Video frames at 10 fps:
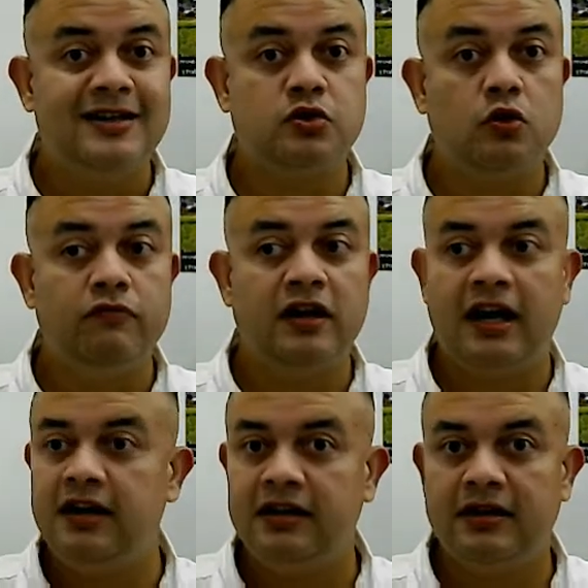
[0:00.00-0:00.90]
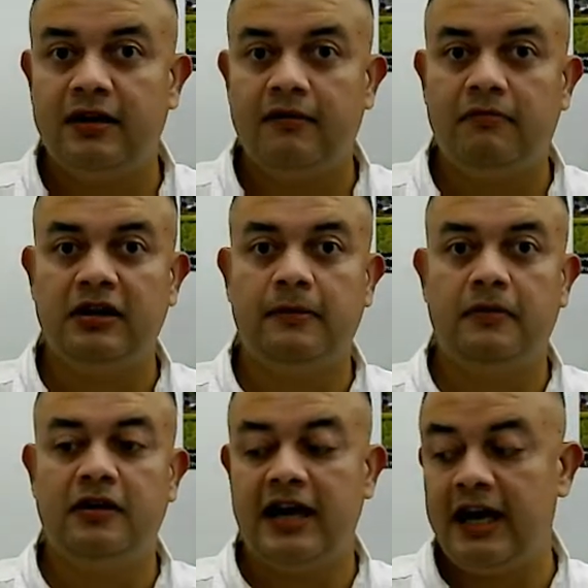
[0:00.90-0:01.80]
so we are ending the, the,
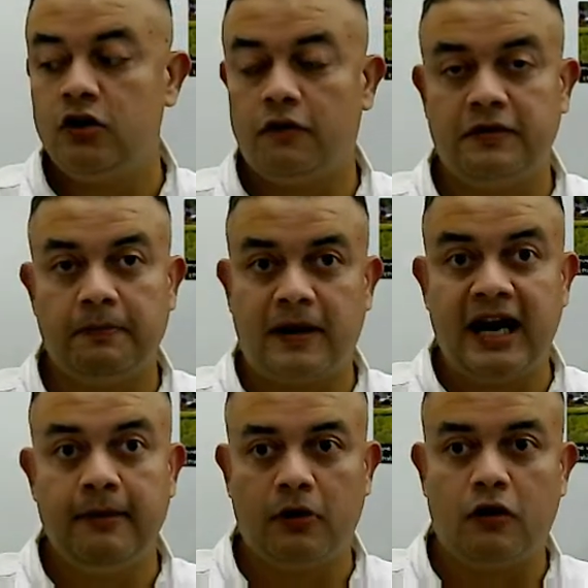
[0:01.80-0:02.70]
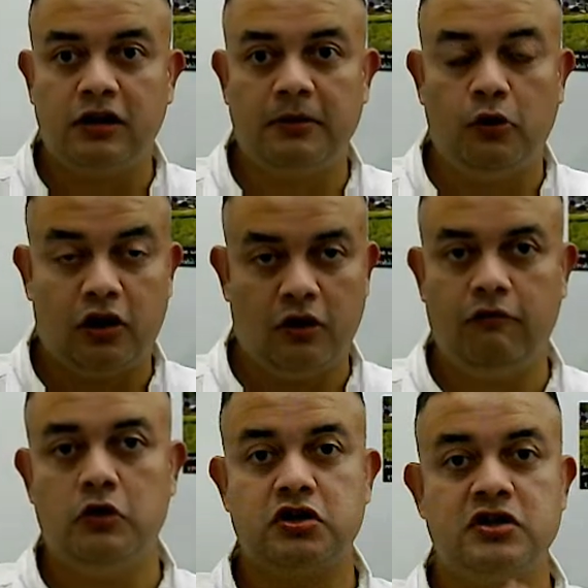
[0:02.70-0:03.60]
the end of the primer on the molecular
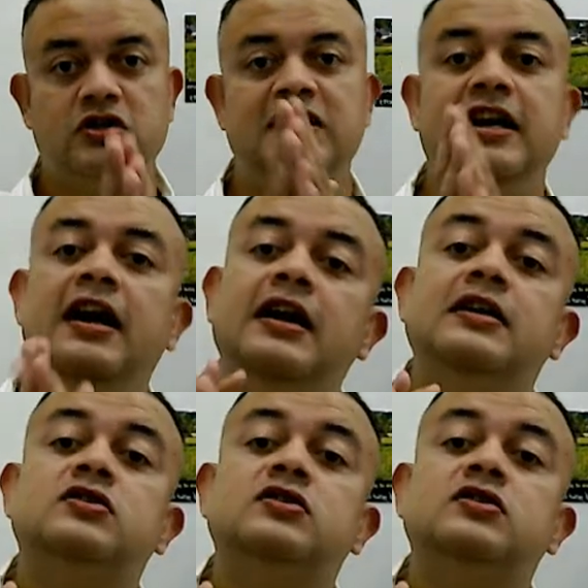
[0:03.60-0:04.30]
evolution c